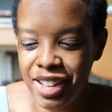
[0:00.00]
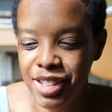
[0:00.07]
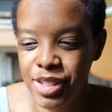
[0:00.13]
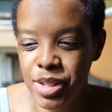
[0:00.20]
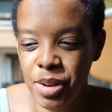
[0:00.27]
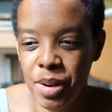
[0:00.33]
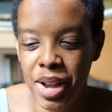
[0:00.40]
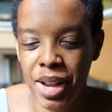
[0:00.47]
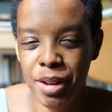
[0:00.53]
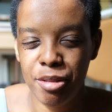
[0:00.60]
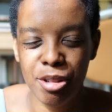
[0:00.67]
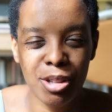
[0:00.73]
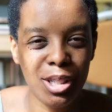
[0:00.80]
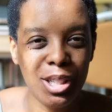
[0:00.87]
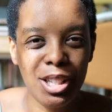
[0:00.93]
So I'm
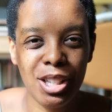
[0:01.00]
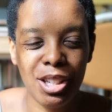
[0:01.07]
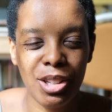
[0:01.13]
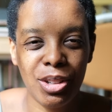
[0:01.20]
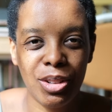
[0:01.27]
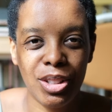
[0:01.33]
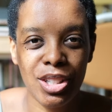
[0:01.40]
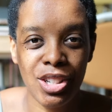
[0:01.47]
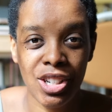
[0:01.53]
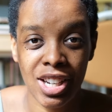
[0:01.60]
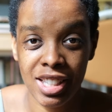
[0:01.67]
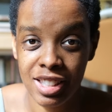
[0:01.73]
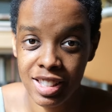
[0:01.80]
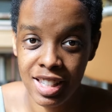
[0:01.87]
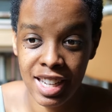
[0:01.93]
going to do
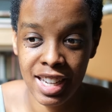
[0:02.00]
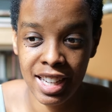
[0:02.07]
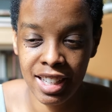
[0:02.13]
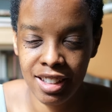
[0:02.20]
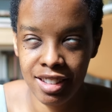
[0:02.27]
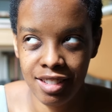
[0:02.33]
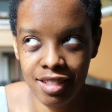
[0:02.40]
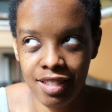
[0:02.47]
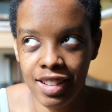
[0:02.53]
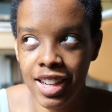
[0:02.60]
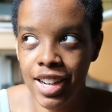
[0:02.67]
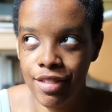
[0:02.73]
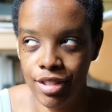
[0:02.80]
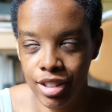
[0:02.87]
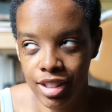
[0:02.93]
just that
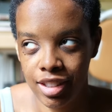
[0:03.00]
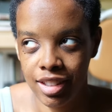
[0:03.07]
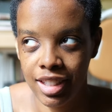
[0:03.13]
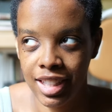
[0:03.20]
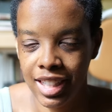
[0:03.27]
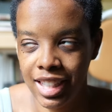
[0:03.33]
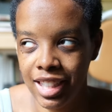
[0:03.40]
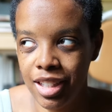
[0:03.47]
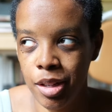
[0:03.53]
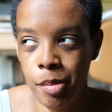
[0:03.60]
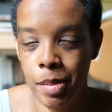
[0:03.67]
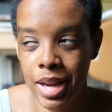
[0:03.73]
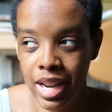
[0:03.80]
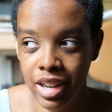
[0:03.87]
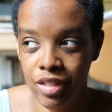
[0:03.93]
after I
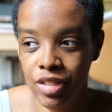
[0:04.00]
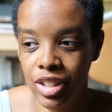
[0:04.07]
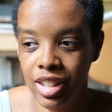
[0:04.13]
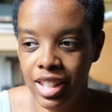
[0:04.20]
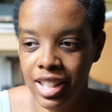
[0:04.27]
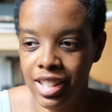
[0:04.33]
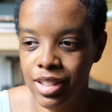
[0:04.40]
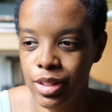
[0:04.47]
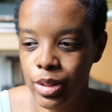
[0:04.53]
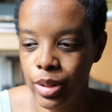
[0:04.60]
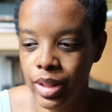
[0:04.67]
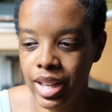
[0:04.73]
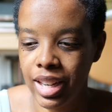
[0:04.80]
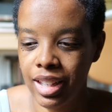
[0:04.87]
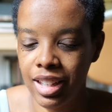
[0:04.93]
unpack everything so
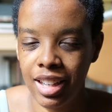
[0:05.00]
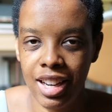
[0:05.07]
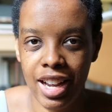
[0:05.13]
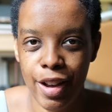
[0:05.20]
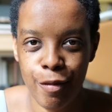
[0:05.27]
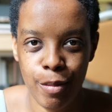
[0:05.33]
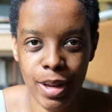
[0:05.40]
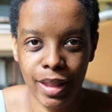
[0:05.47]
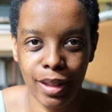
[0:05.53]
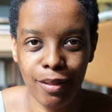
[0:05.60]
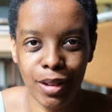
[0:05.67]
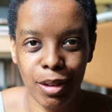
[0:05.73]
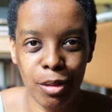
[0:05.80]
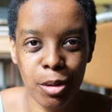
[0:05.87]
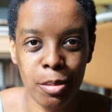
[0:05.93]
that I can have my
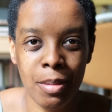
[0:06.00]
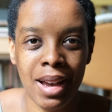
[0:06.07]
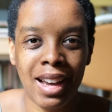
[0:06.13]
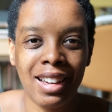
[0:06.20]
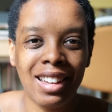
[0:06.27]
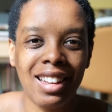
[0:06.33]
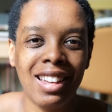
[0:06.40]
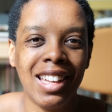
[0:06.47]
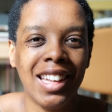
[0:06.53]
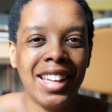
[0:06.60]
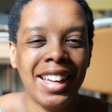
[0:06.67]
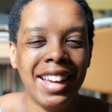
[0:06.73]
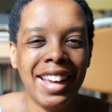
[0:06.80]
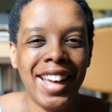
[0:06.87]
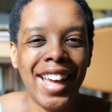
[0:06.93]
living room back.
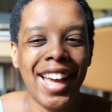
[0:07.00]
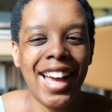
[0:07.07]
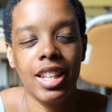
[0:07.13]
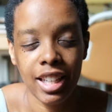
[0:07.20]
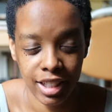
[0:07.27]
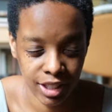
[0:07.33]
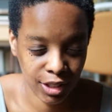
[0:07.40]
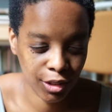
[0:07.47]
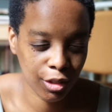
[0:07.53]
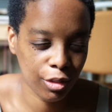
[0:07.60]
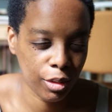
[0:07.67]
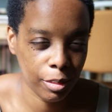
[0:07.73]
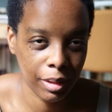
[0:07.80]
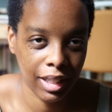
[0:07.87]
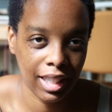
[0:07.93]
Thank you
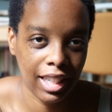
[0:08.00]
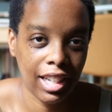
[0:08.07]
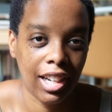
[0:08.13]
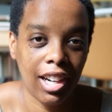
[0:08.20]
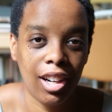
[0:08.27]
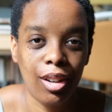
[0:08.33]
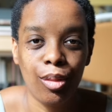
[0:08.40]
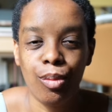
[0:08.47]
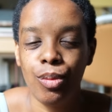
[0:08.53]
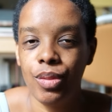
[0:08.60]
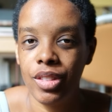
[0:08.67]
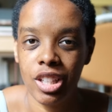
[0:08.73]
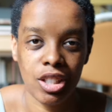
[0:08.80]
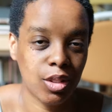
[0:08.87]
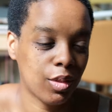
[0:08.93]
for being here.
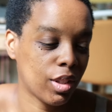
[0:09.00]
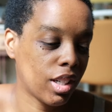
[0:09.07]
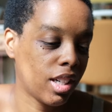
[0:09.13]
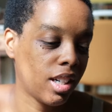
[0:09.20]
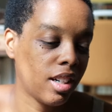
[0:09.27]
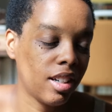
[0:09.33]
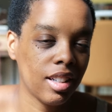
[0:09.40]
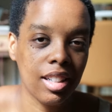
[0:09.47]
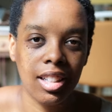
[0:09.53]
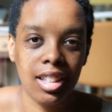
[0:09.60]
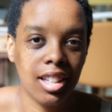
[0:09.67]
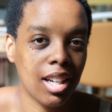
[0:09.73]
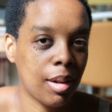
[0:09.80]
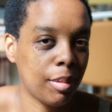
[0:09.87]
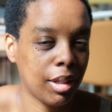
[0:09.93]
Thanks for
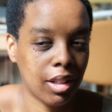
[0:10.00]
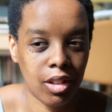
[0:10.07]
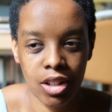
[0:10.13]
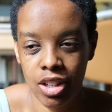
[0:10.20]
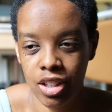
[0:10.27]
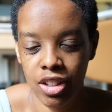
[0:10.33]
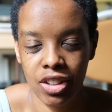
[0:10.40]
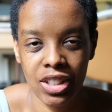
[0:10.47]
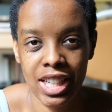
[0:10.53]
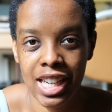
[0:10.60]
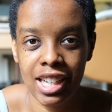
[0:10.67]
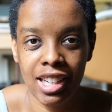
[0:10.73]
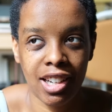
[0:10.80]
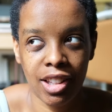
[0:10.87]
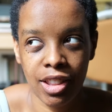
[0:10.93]
coming along on yet
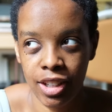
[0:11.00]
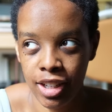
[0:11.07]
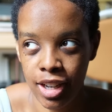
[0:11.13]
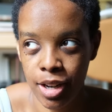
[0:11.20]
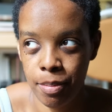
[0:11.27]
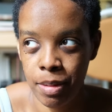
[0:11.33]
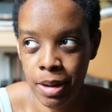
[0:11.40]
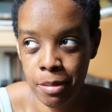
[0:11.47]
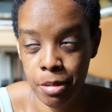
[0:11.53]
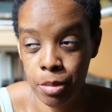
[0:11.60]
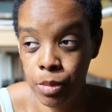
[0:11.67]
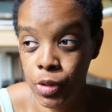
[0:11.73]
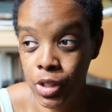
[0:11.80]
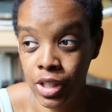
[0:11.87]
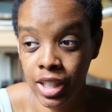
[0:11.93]
another pop-up
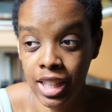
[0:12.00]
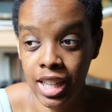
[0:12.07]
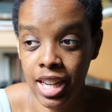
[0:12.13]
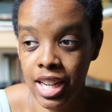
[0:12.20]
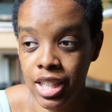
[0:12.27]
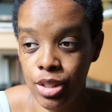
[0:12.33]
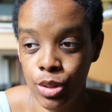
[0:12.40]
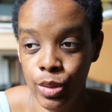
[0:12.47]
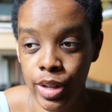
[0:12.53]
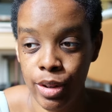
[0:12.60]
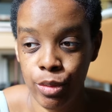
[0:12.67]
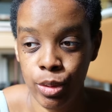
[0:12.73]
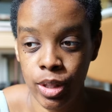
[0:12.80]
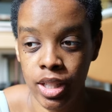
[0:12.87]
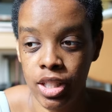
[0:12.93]
journey. I do have
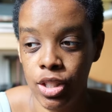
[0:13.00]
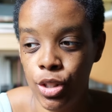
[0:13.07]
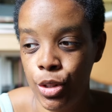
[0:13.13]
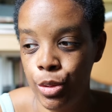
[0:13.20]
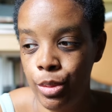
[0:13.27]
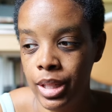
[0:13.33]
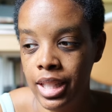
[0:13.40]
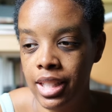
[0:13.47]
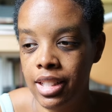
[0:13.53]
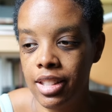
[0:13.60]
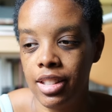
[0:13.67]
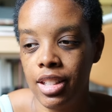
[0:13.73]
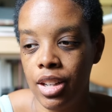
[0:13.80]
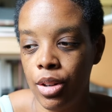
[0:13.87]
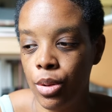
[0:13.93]
one in two weeks,
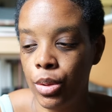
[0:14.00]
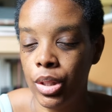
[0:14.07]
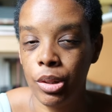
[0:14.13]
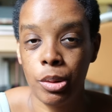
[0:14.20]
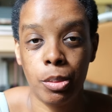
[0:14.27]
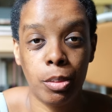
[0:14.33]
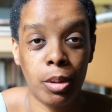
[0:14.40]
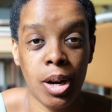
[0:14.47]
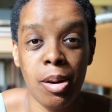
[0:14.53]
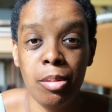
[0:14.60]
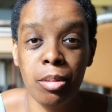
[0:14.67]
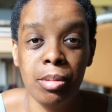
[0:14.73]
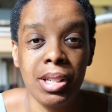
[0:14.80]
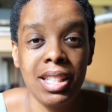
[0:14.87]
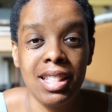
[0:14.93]
so you'll
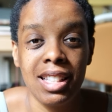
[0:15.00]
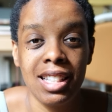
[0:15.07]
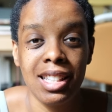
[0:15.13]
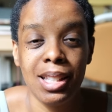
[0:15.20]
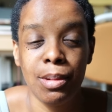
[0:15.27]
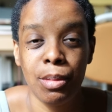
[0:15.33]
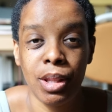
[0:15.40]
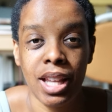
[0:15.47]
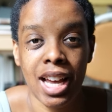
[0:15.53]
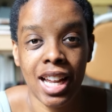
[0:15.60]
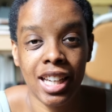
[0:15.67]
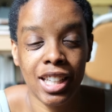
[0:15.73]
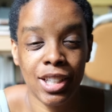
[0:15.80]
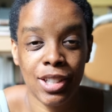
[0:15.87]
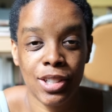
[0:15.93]
probably see some of
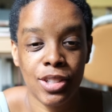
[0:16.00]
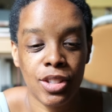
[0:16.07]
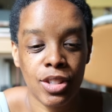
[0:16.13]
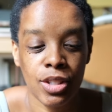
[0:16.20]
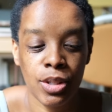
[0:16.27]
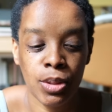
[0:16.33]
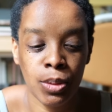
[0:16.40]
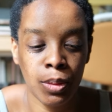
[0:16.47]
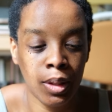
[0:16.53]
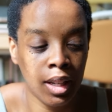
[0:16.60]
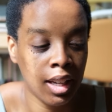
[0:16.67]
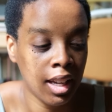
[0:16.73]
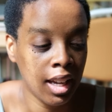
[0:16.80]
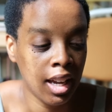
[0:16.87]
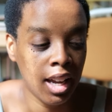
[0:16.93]
that here soon.
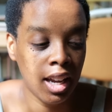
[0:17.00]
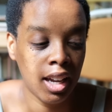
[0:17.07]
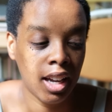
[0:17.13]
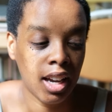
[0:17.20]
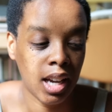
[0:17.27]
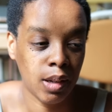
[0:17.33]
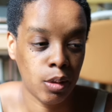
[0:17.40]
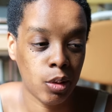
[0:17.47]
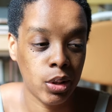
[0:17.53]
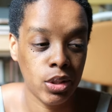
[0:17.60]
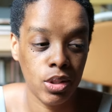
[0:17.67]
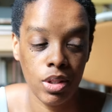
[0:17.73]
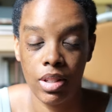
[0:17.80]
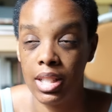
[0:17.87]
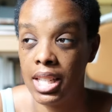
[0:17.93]
I'm going
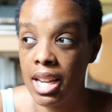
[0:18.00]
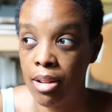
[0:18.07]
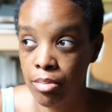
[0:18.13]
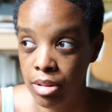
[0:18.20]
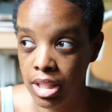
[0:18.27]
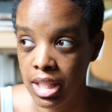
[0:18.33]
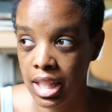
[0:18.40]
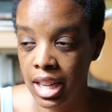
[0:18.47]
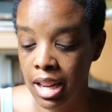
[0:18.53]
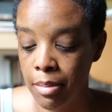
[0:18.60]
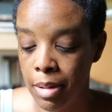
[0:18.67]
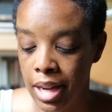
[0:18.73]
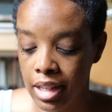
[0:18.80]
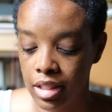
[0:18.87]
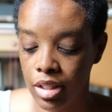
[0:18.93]
to attempt to get
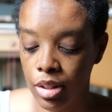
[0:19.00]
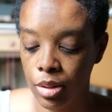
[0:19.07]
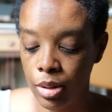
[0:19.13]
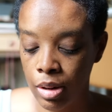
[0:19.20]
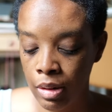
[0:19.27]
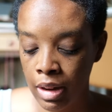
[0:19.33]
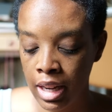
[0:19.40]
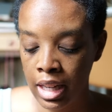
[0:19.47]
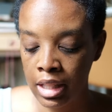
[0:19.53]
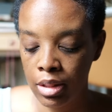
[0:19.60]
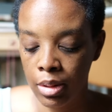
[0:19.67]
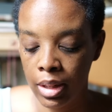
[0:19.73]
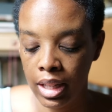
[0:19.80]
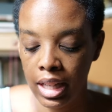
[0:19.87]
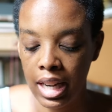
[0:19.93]
back to throwing so
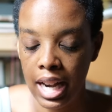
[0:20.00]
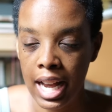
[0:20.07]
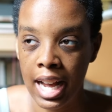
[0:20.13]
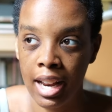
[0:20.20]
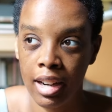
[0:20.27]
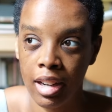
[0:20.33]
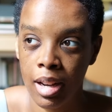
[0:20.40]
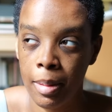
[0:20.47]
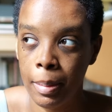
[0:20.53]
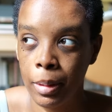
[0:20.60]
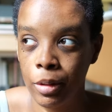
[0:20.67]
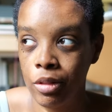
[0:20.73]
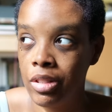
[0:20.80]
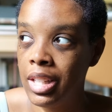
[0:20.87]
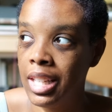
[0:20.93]
I can add a couple
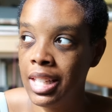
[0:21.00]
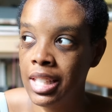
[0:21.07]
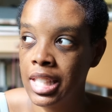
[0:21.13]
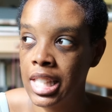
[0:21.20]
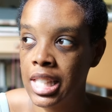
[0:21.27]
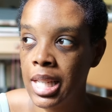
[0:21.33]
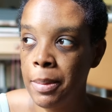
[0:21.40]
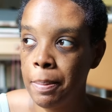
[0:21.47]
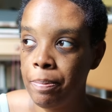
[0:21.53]
of things